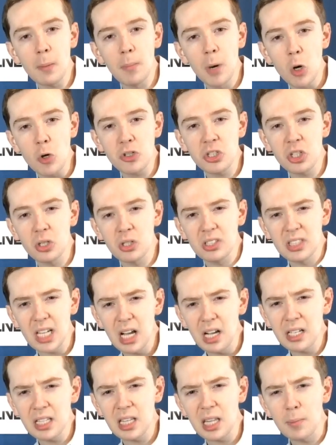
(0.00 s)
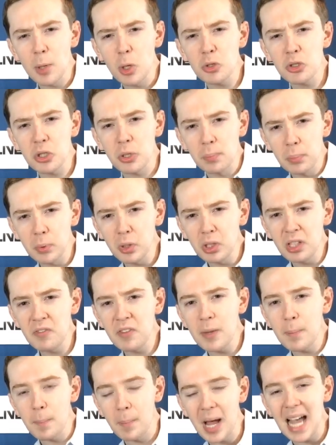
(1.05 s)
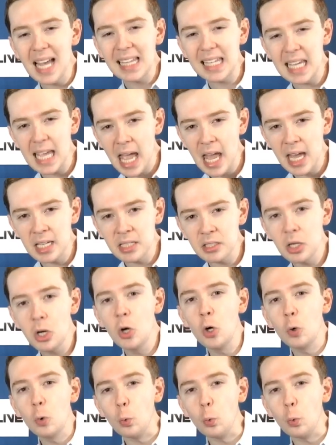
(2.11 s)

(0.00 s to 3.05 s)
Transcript: emotional tug and the emotional pull of it by the end.